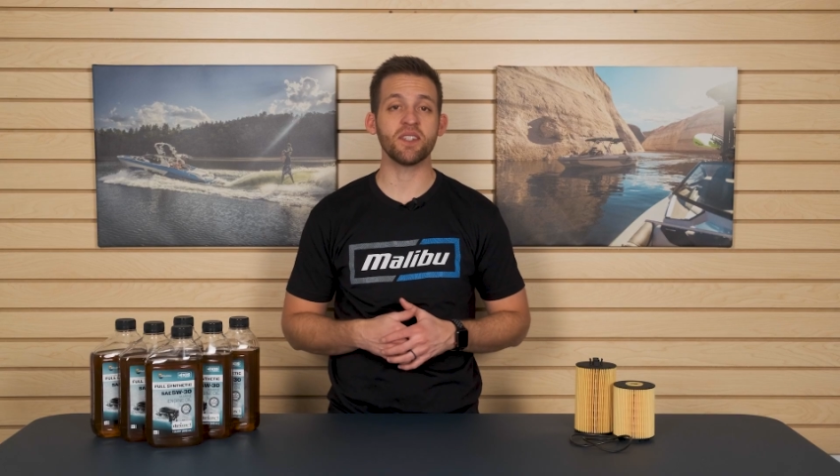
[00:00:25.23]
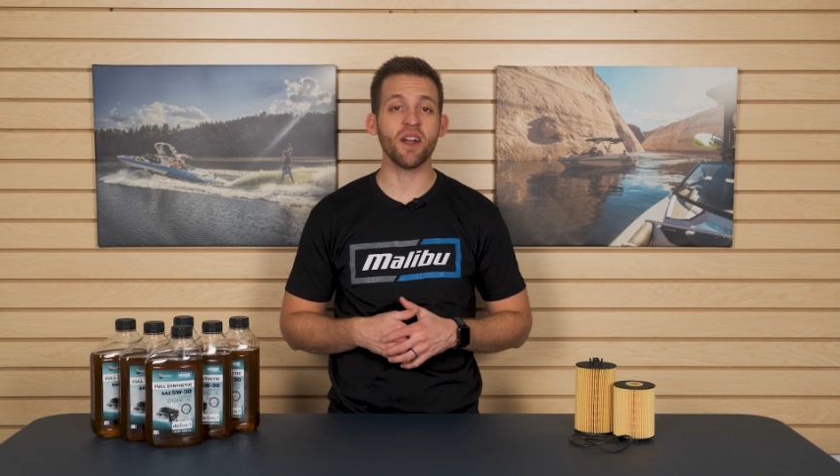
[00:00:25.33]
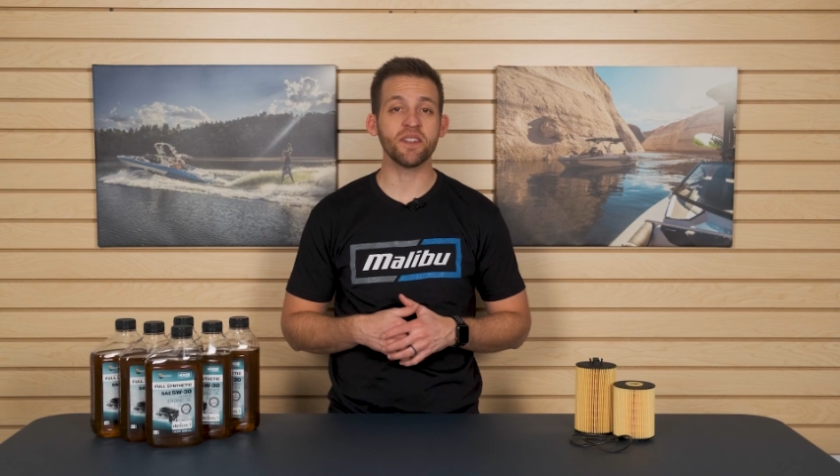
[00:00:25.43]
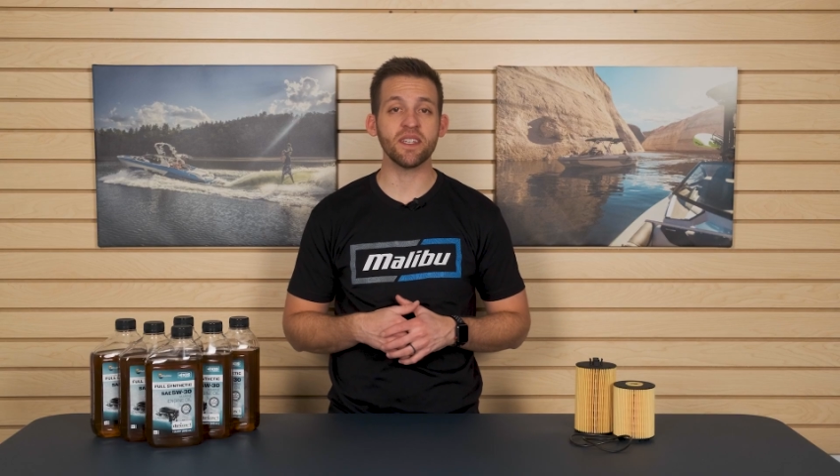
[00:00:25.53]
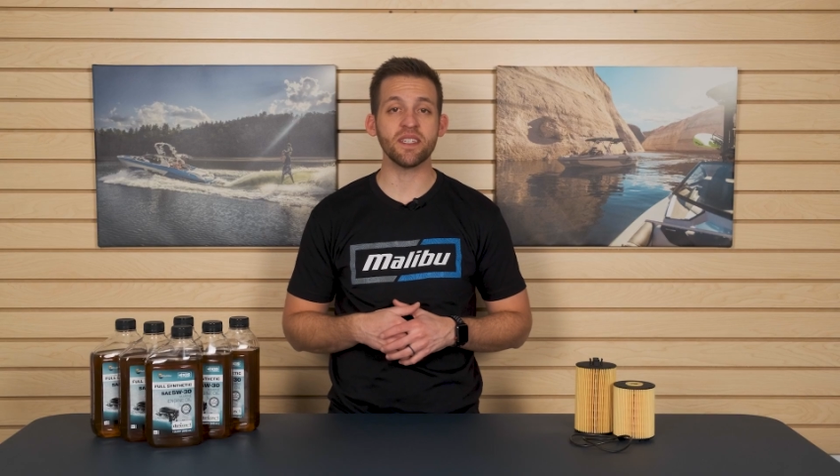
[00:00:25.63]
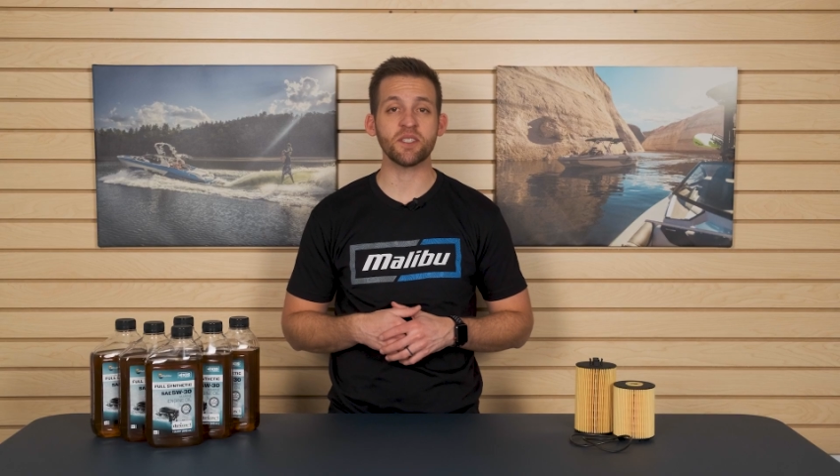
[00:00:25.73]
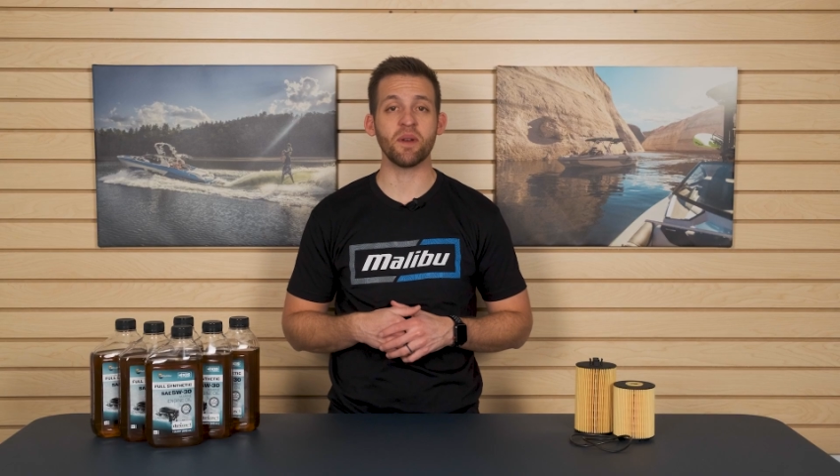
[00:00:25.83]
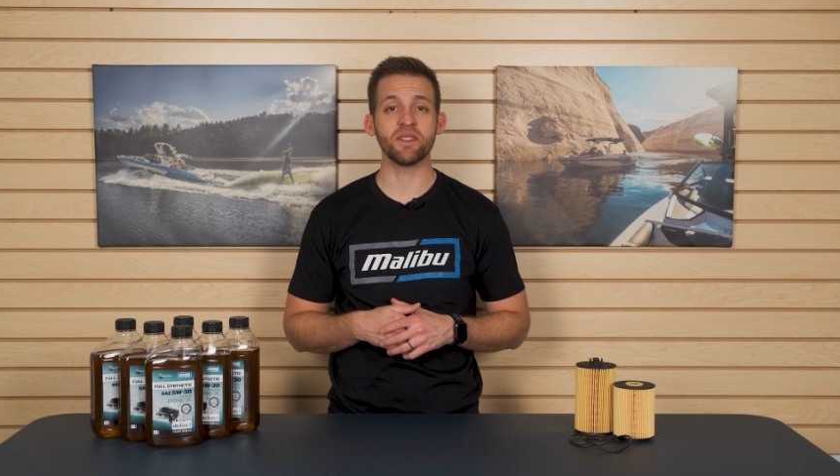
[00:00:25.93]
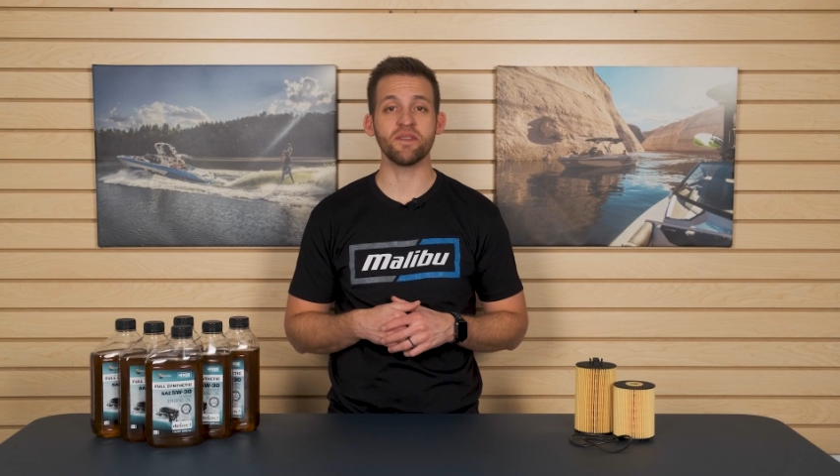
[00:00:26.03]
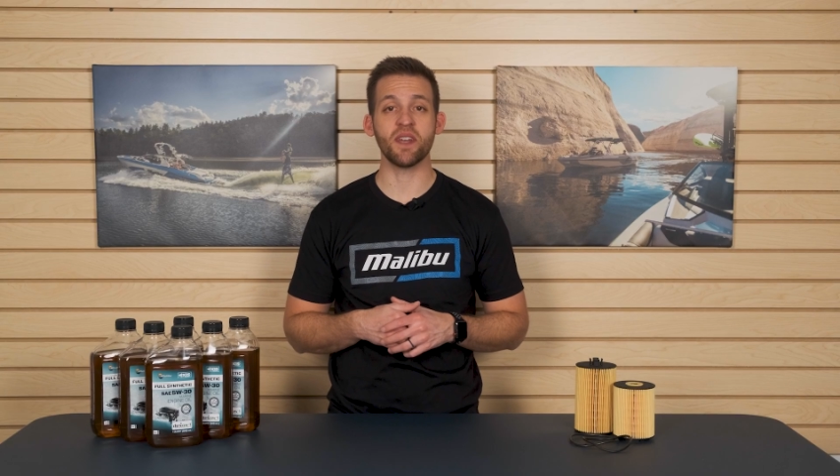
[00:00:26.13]
daunting and
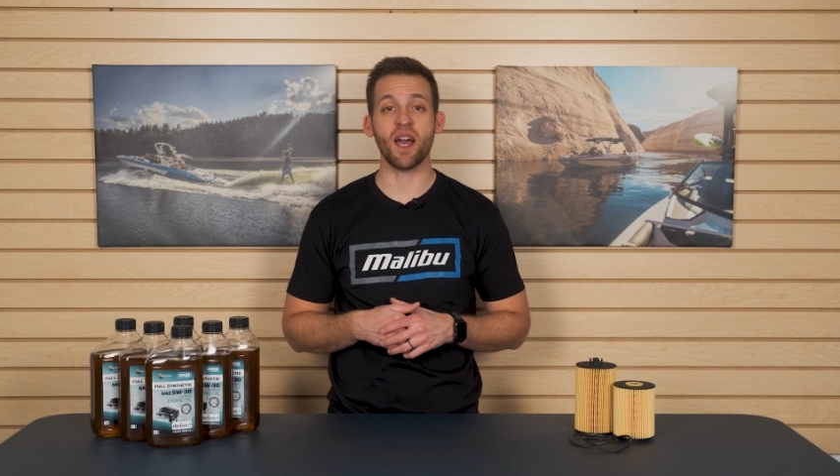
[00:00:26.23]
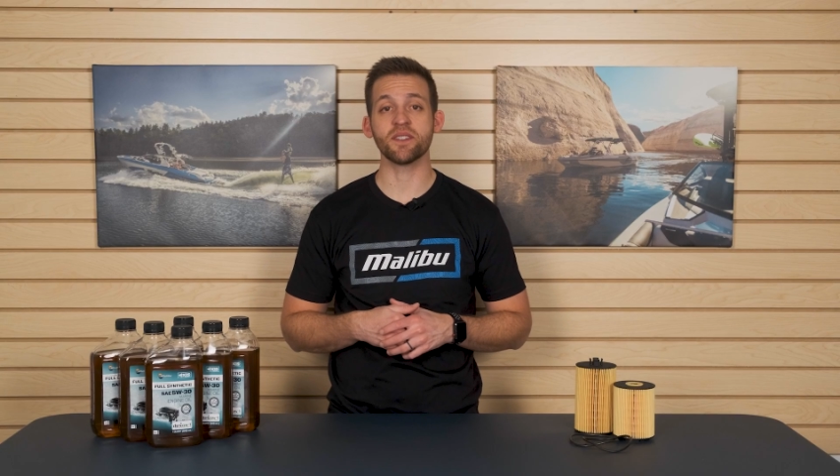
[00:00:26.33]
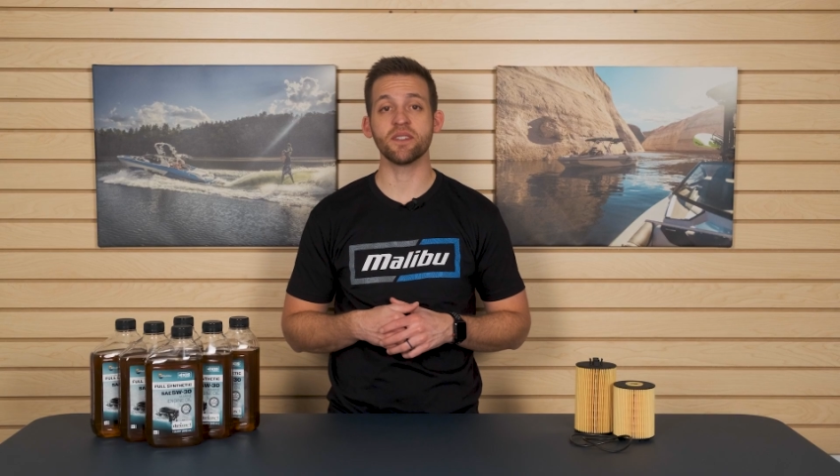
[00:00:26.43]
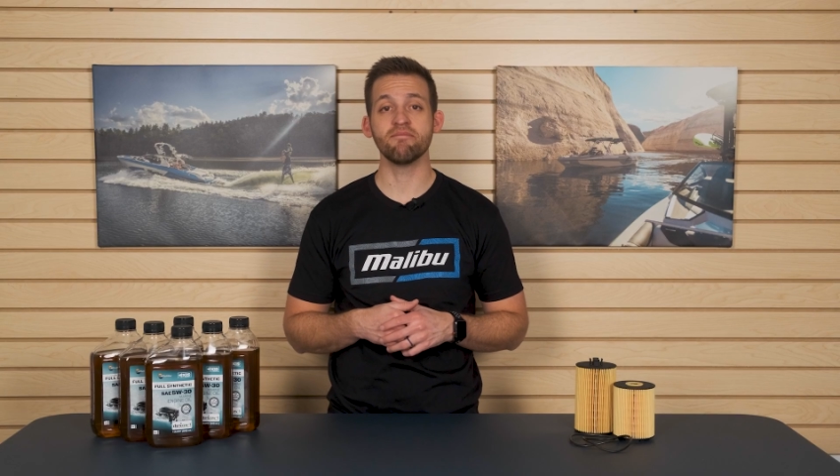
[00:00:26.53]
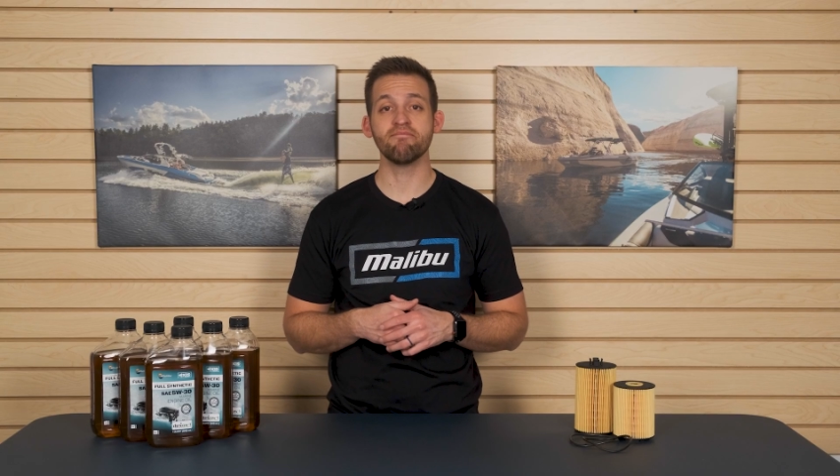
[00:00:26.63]
expensive task,